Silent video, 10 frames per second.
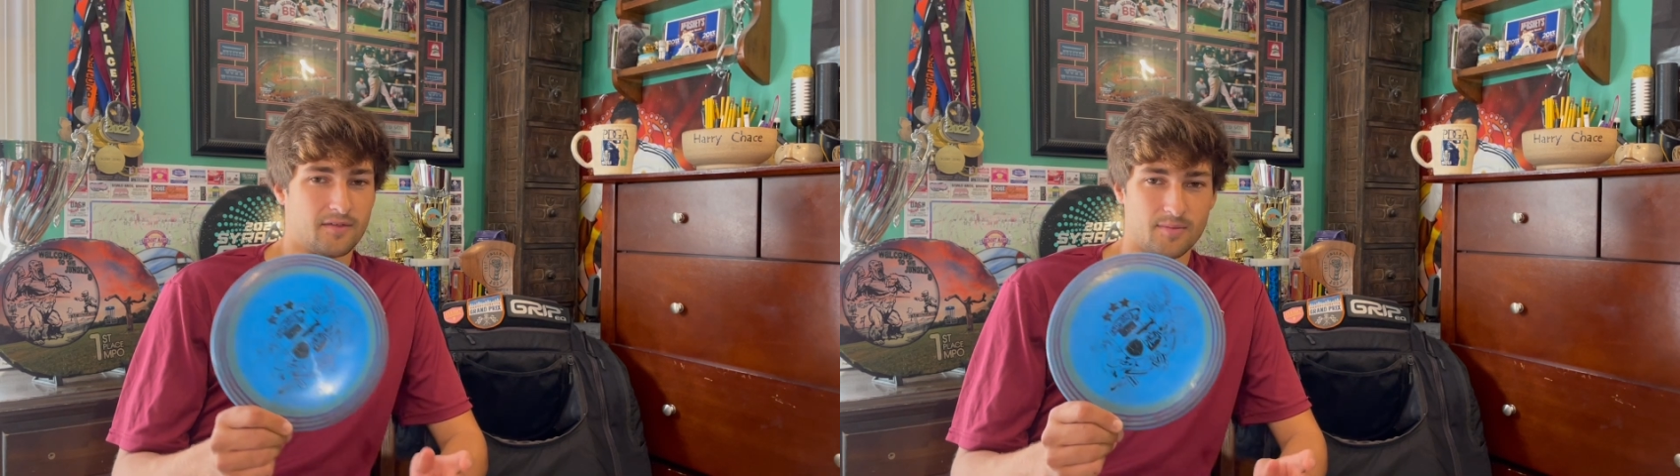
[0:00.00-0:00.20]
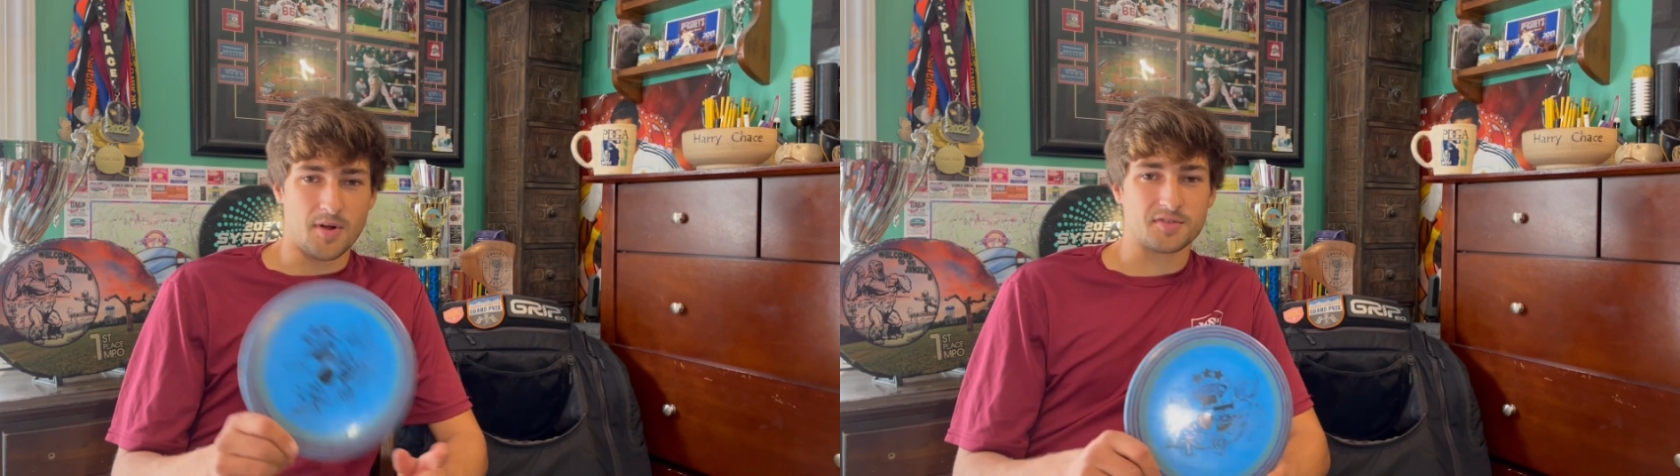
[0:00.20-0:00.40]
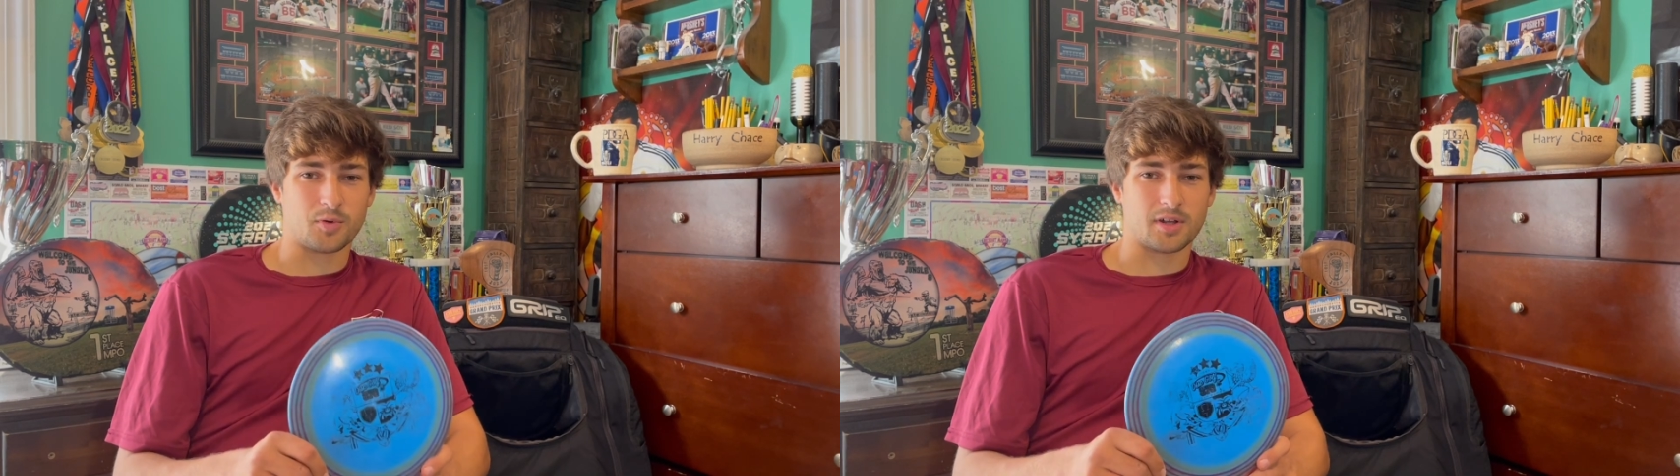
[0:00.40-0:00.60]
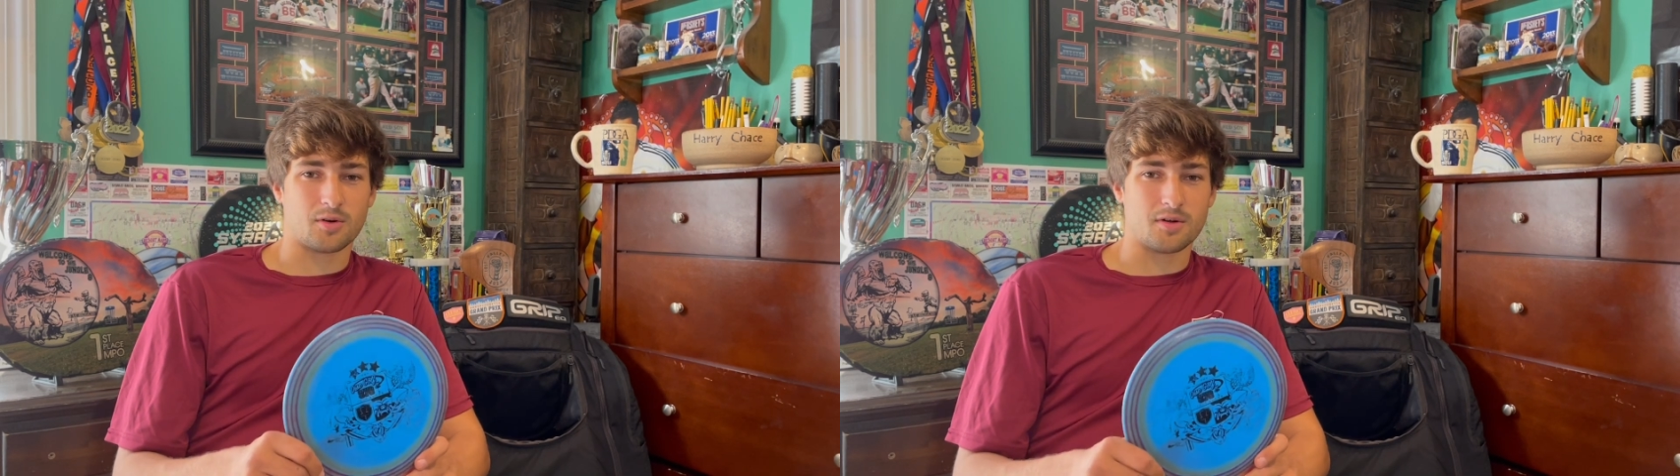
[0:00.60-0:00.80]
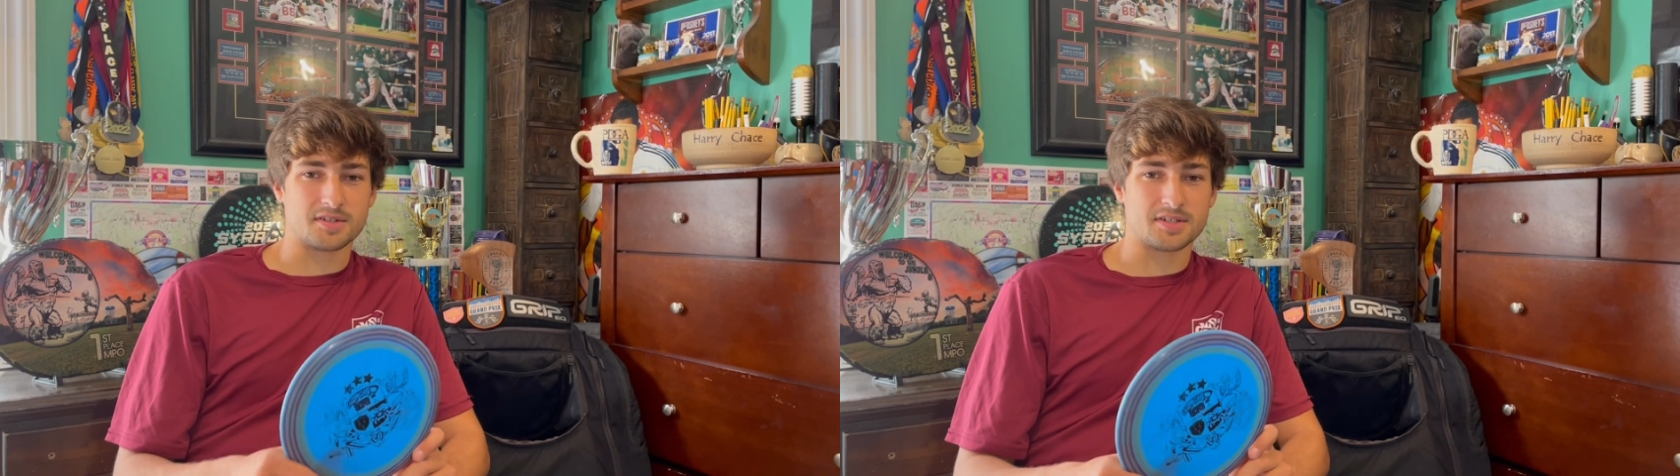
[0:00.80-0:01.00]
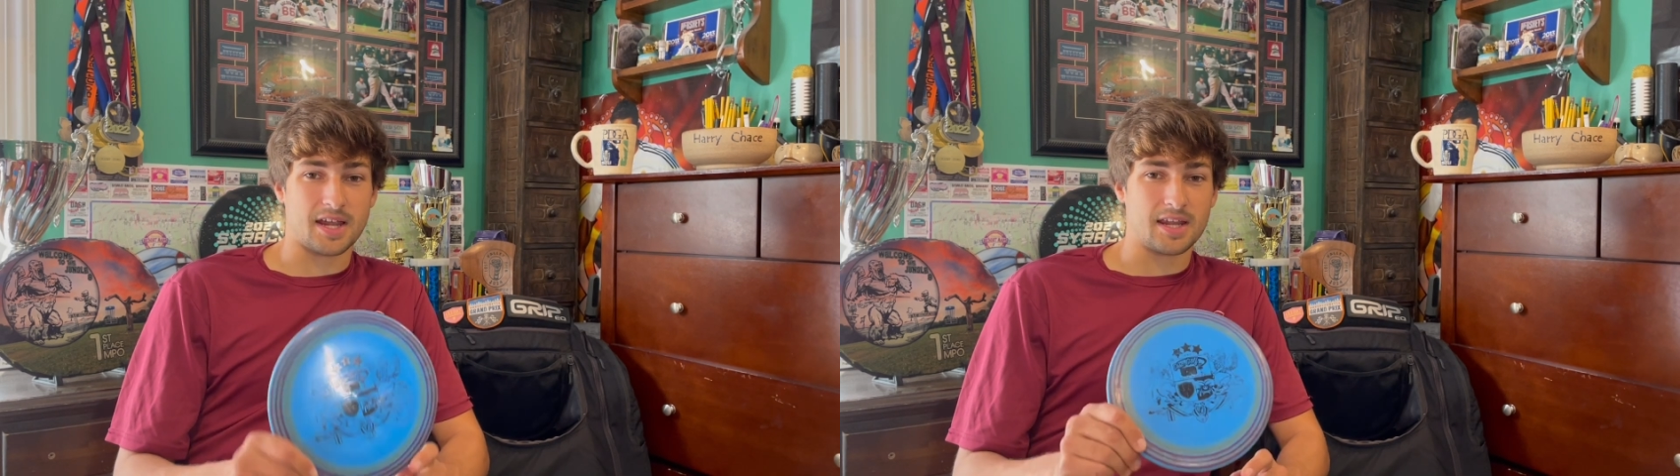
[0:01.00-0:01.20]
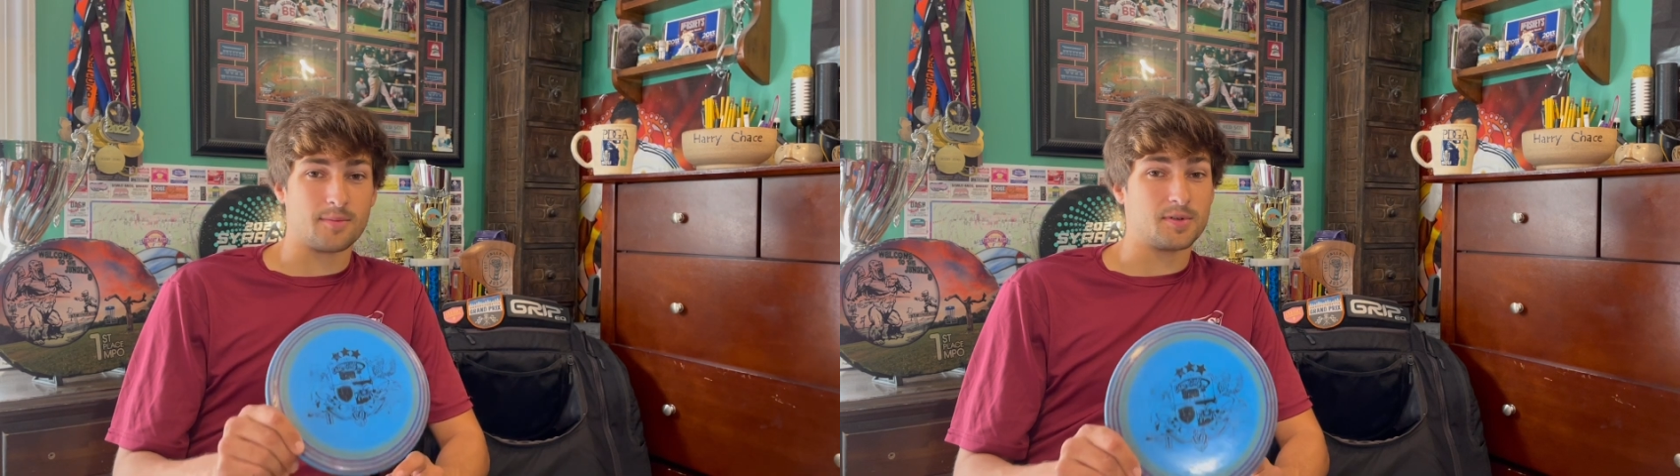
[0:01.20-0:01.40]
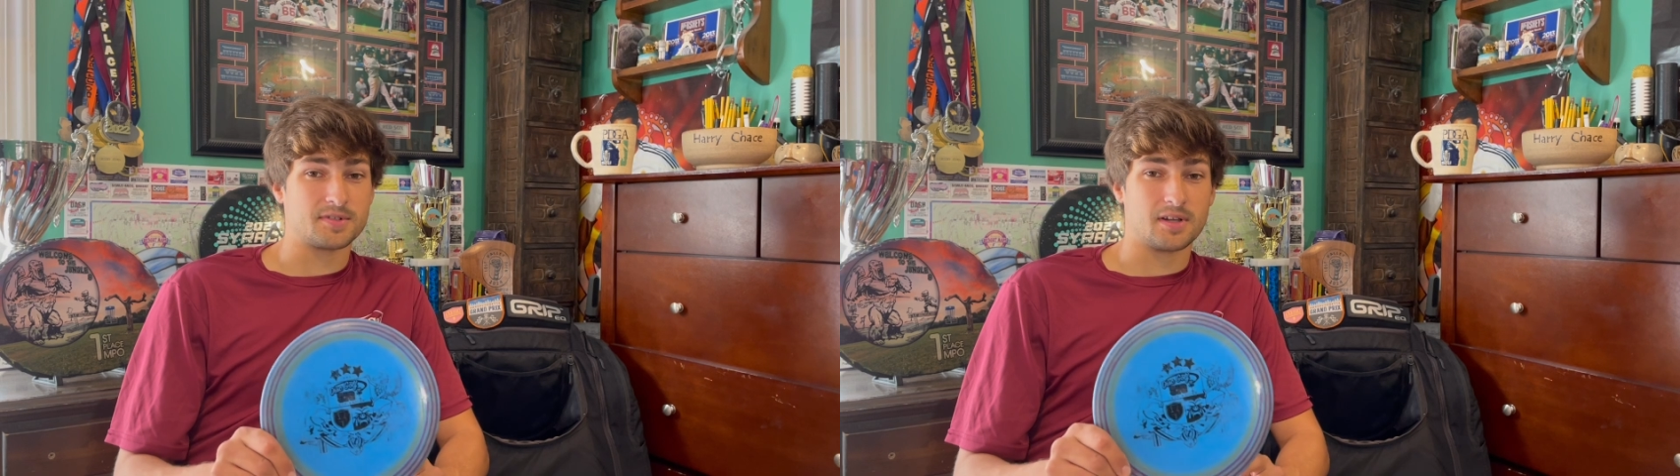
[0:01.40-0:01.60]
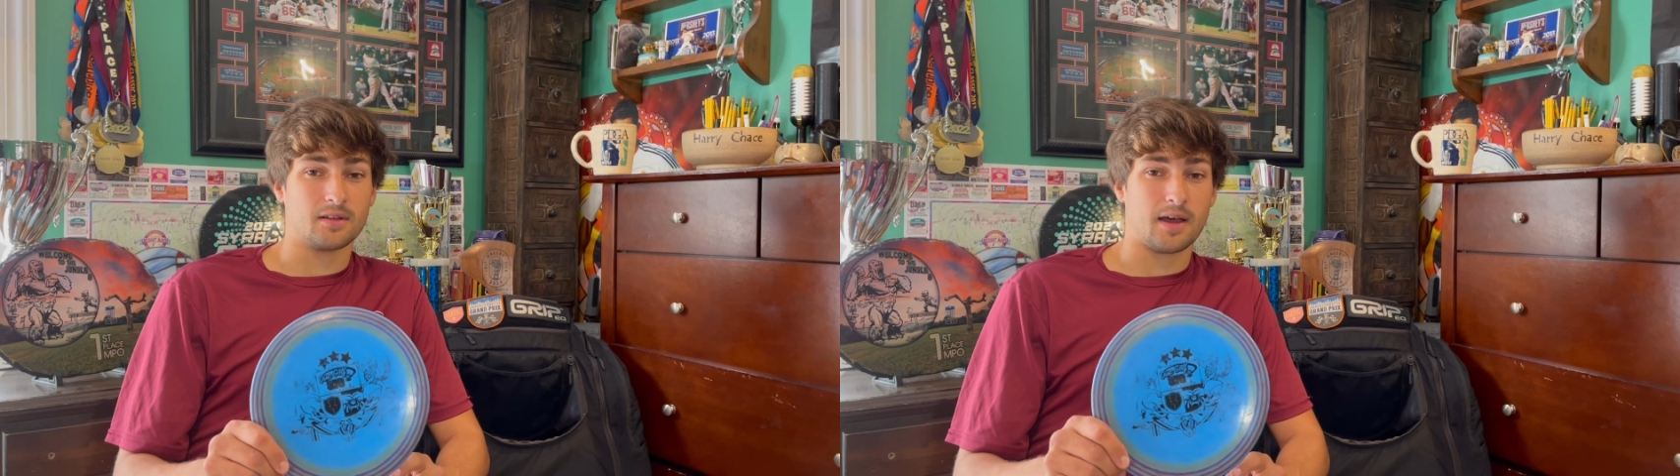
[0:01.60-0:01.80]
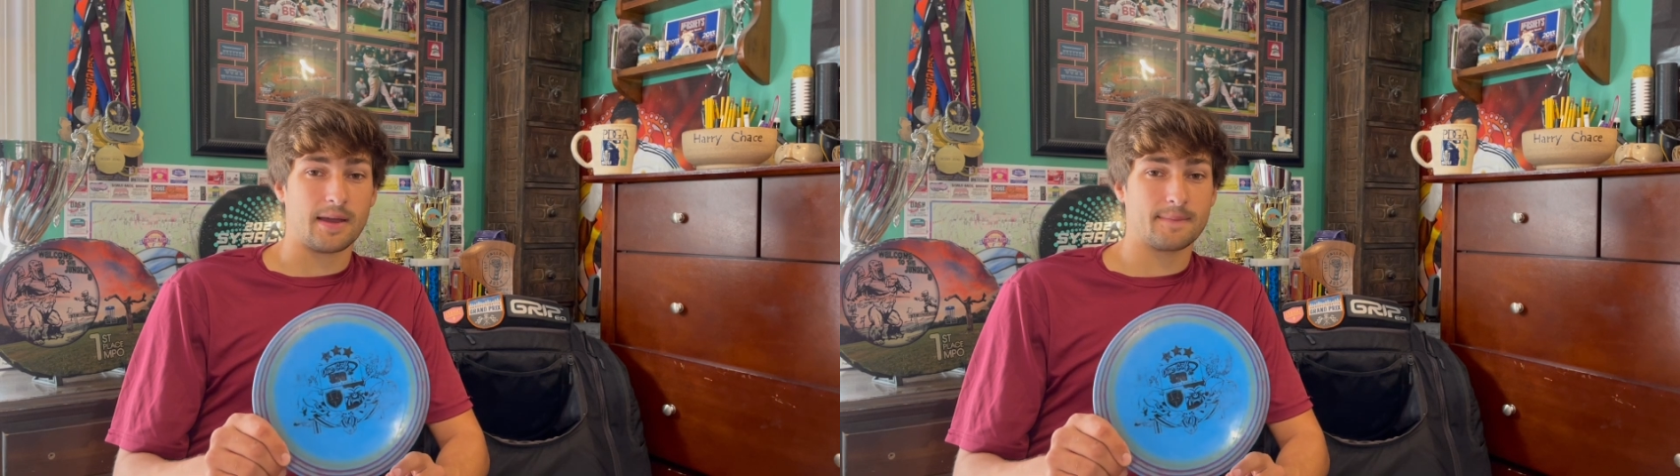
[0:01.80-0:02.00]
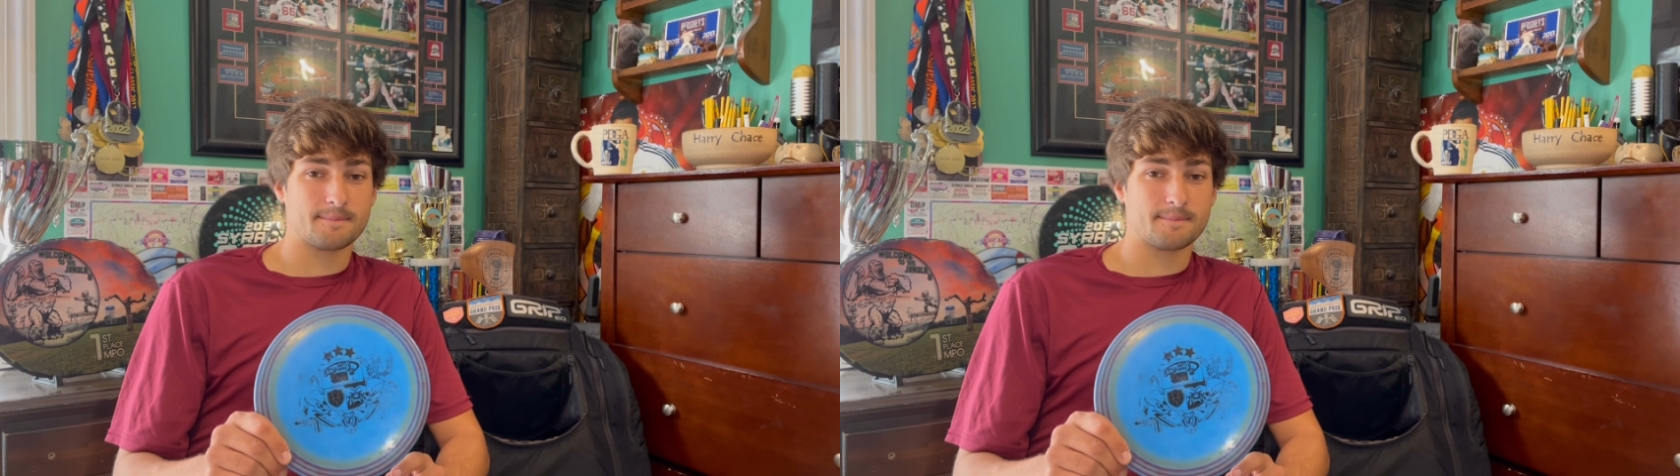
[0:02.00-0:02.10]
for most wooded courses, I end up using it a lot.